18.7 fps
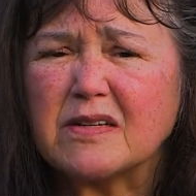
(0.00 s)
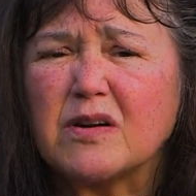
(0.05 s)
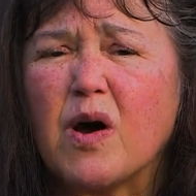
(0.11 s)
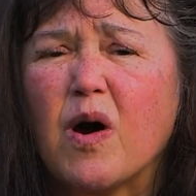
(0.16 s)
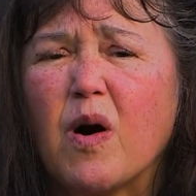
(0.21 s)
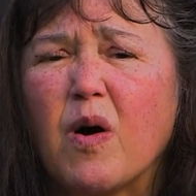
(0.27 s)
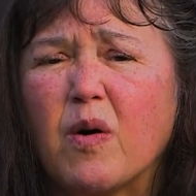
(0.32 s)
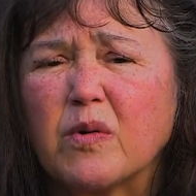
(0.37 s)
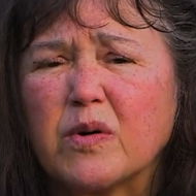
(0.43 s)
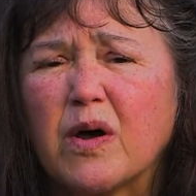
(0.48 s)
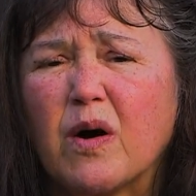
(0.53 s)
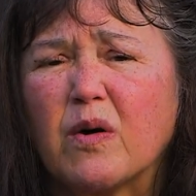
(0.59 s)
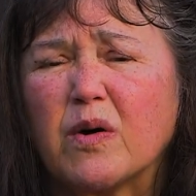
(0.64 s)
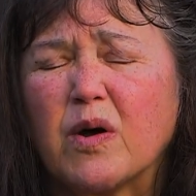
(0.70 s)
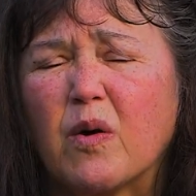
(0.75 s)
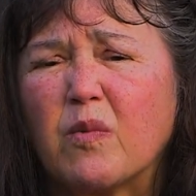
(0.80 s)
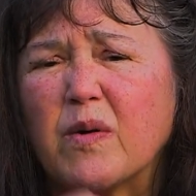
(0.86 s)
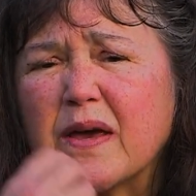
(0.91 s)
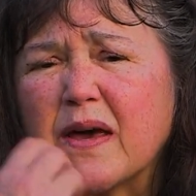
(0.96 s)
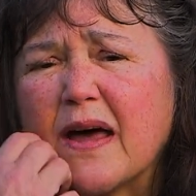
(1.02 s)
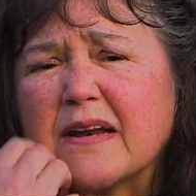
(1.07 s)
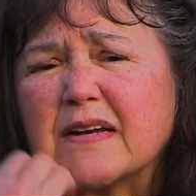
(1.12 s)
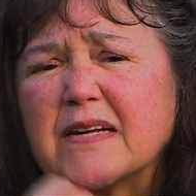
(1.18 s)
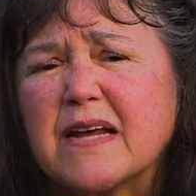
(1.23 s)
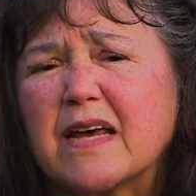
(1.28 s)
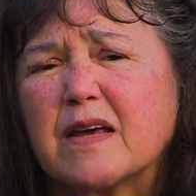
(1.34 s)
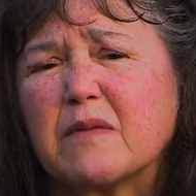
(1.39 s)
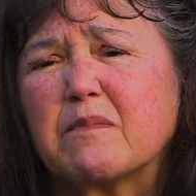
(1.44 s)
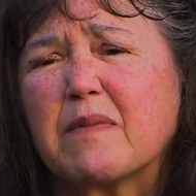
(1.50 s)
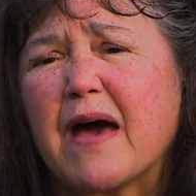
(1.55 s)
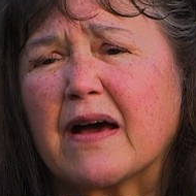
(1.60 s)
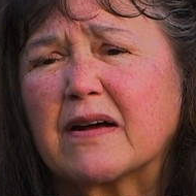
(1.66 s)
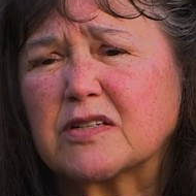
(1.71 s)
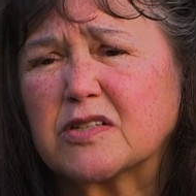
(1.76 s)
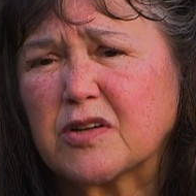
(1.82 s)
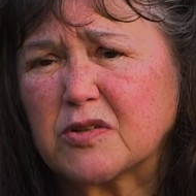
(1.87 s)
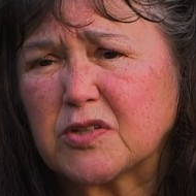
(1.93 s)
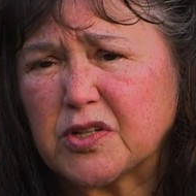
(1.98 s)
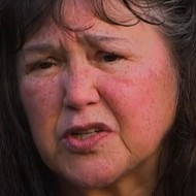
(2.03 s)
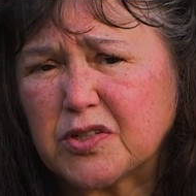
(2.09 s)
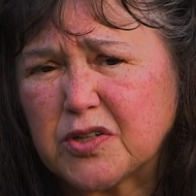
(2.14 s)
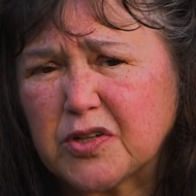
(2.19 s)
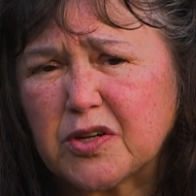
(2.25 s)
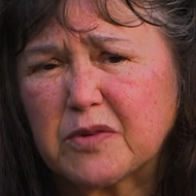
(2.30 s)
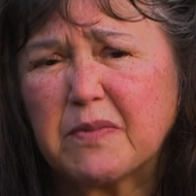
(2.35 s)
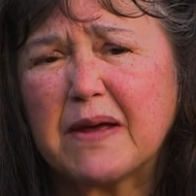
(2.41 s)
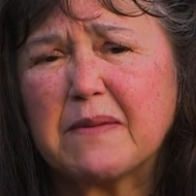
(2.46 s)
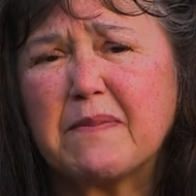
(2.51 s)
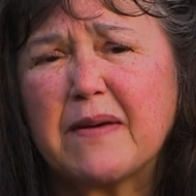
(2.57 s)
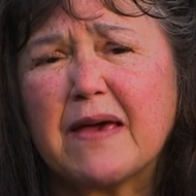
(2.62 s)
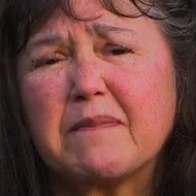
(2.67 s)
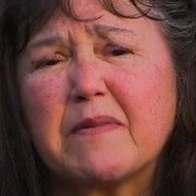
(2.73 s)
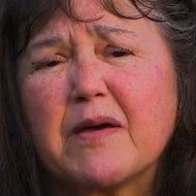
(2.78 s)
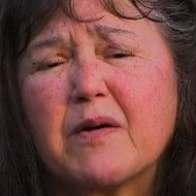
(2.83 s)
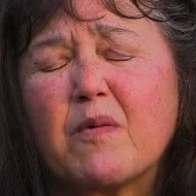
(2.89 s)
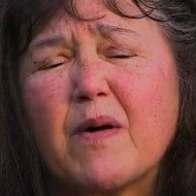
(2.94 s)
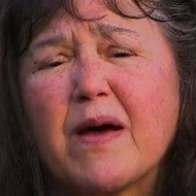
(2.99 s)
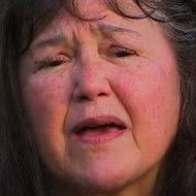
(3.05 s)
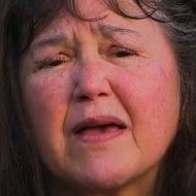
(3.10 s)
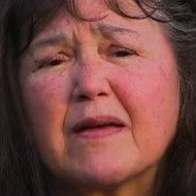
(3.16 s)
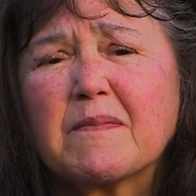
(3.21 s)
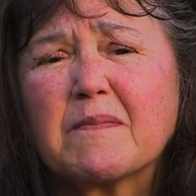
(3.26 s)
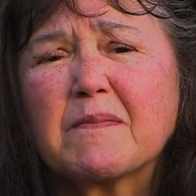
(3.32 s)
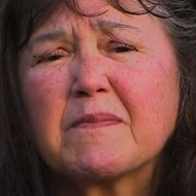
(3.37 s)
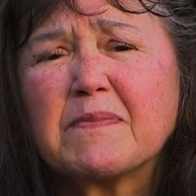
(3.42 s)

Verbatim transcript: No, no, no, we got to take him back. So she took my baby away.